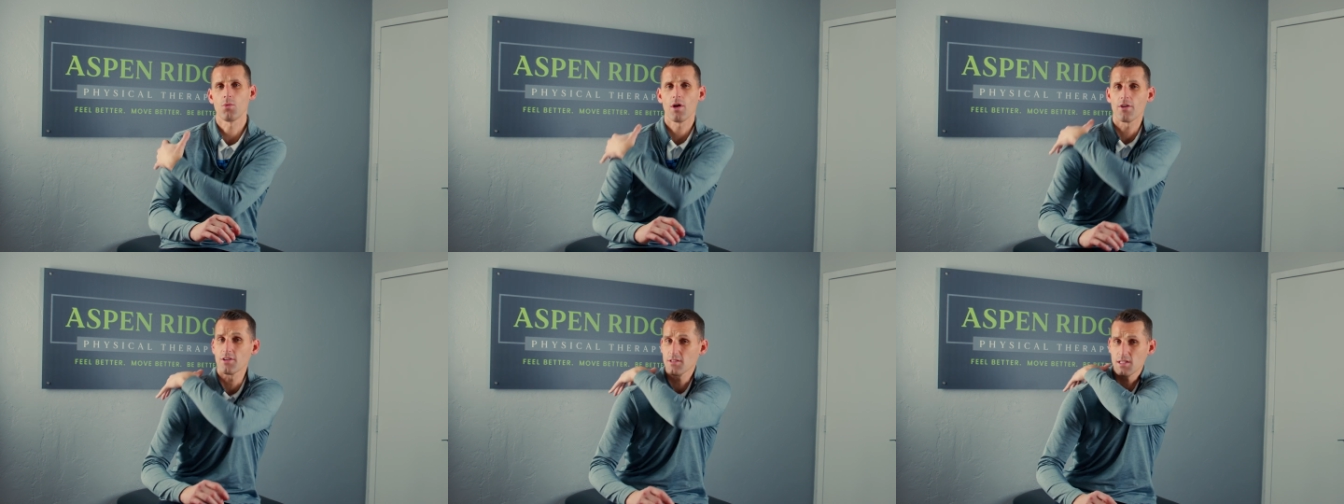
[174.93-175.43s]

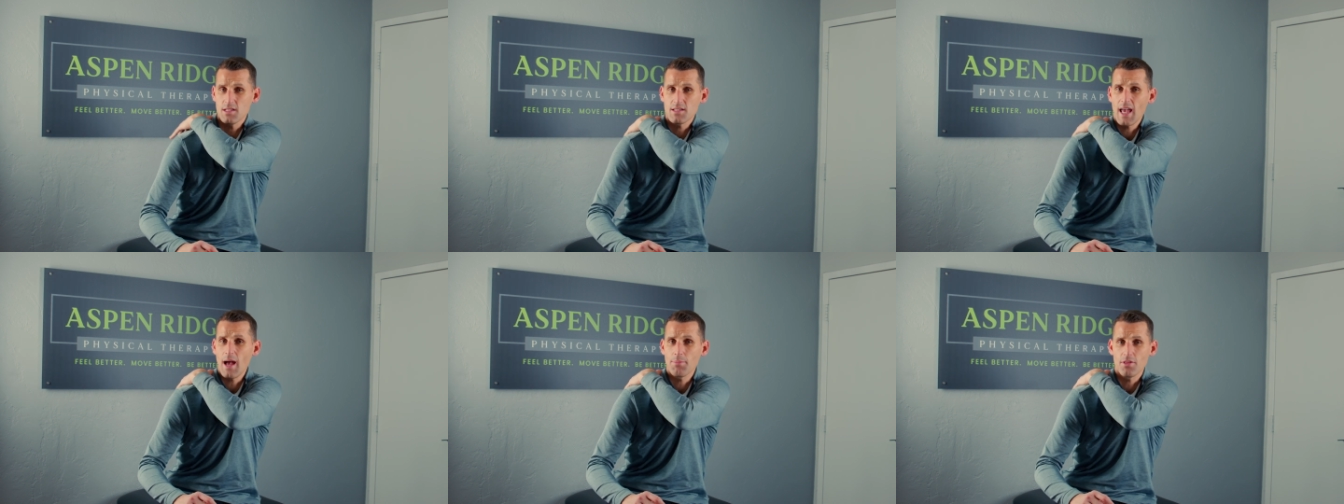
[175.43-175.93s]
whether it's the
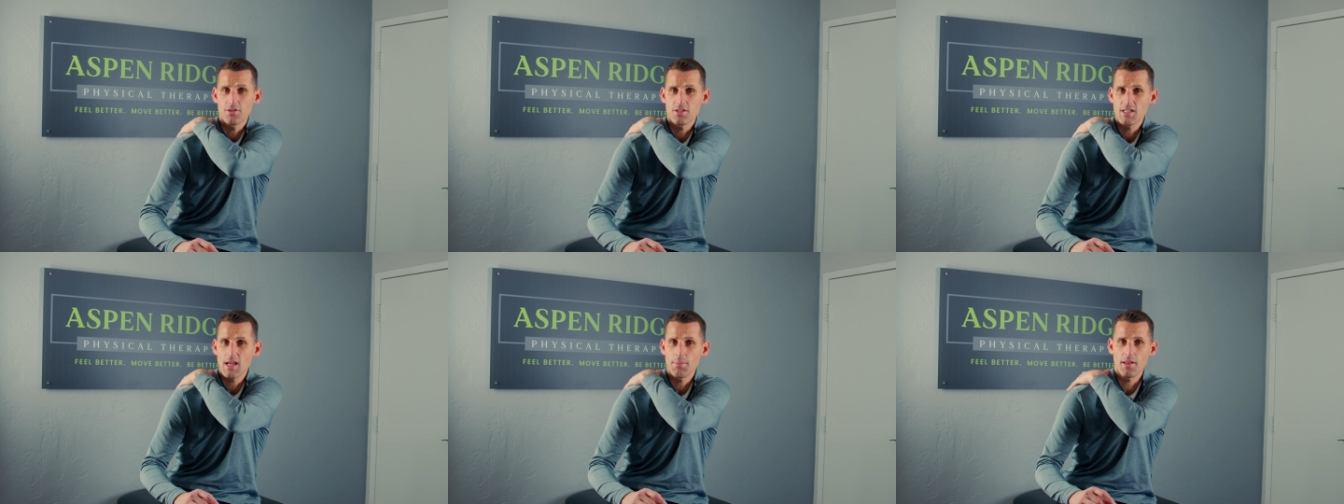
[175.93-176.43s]
scapular
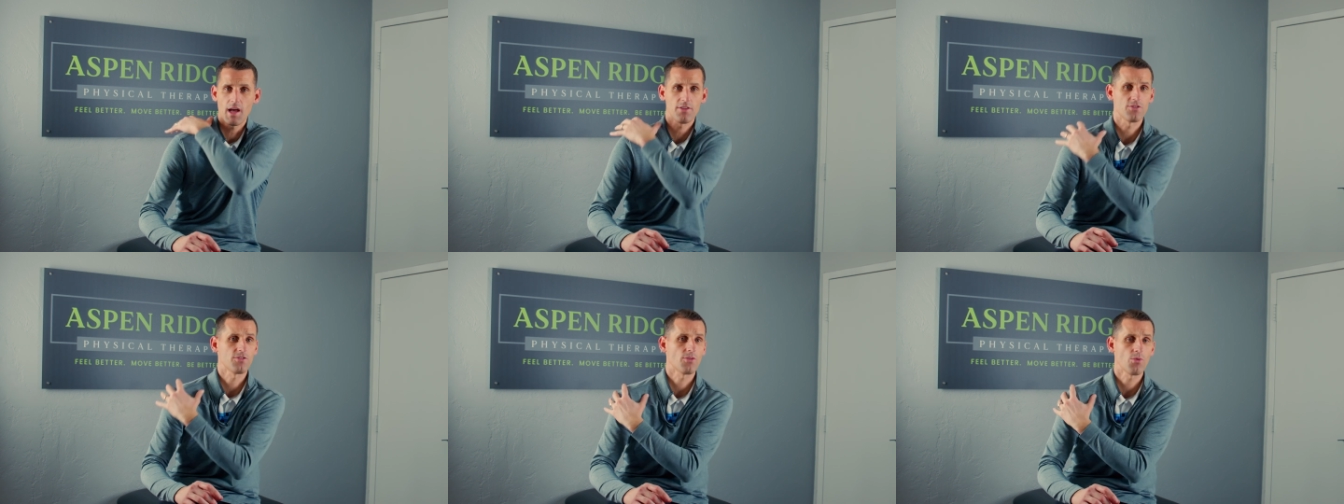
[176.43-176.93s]

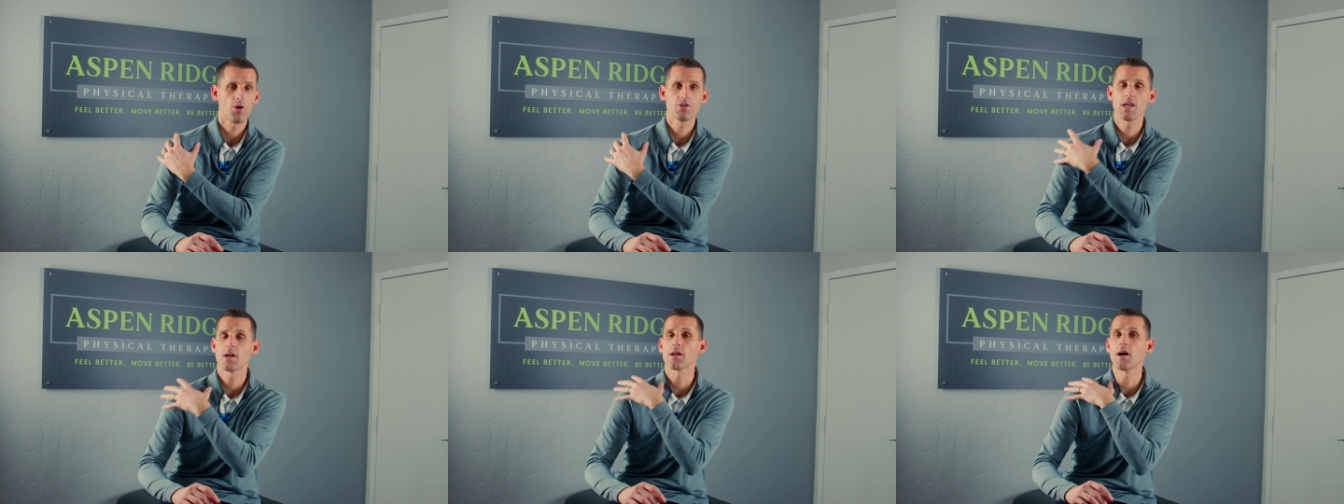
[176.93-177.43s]
stabilizers, the
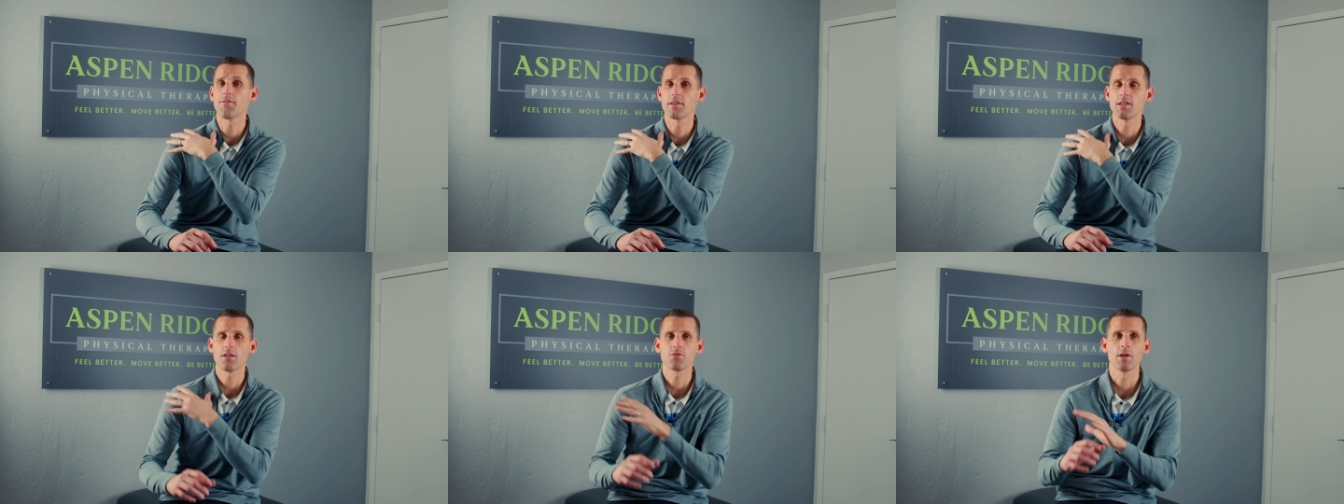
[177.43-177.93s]
rotator cuff, the
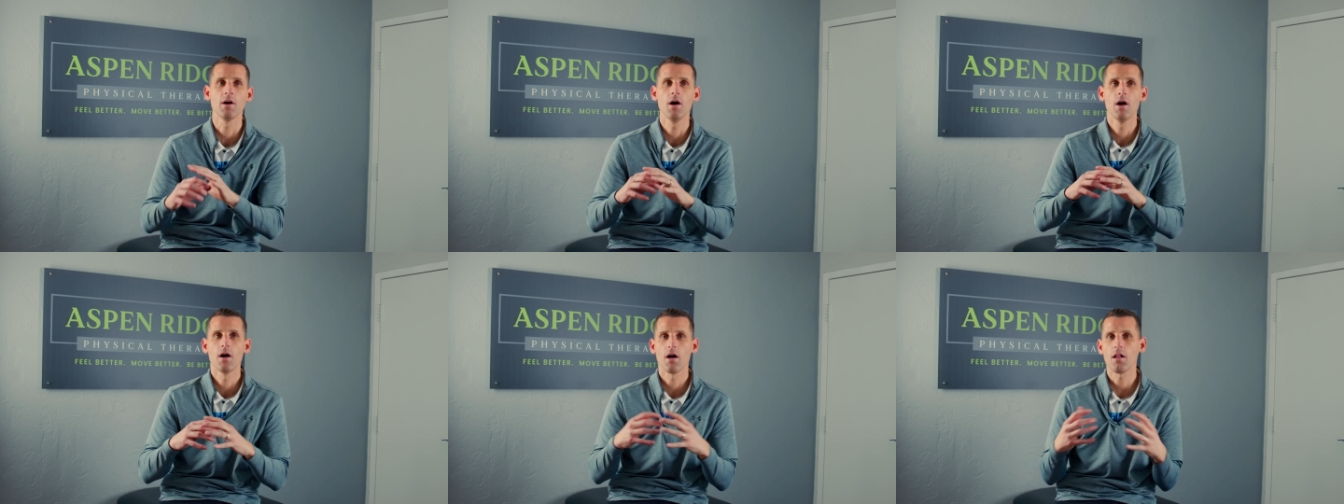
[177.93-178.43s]
deltoid,
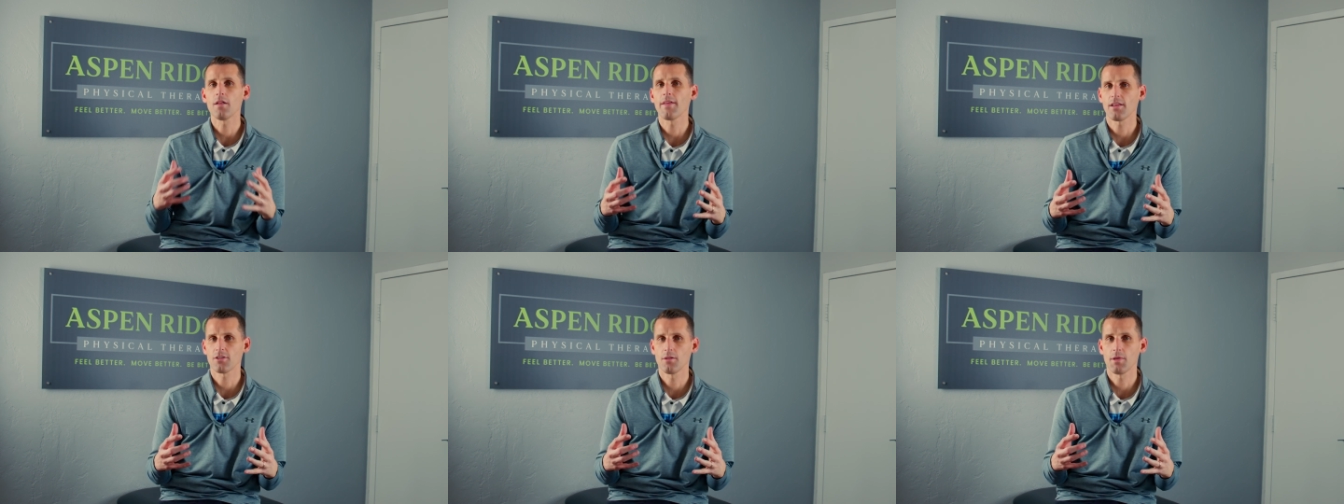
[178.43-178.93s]
all of
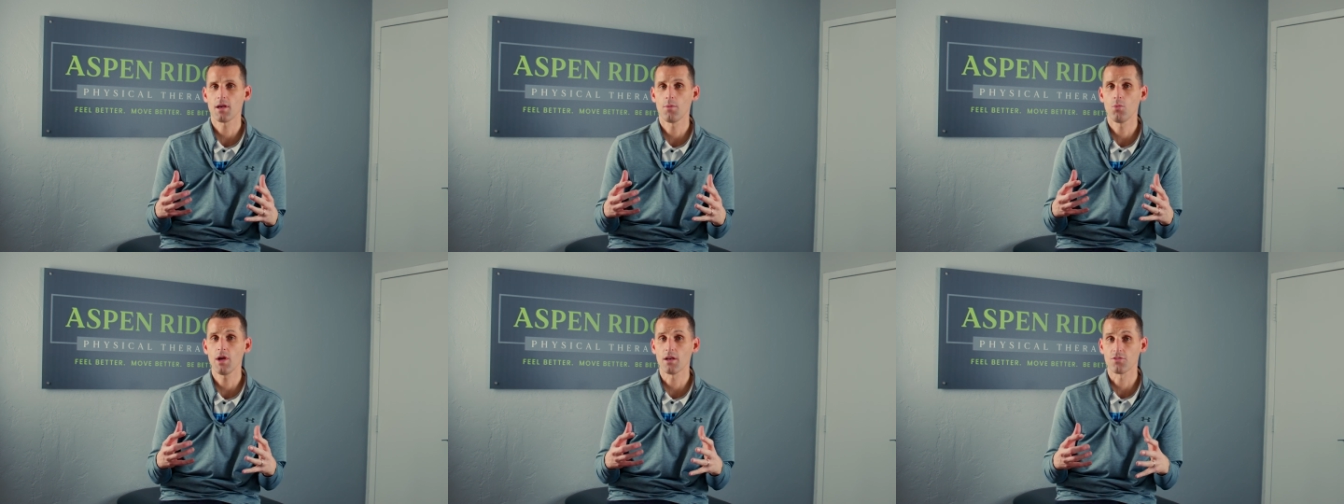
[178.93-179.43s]
that's going to become weak.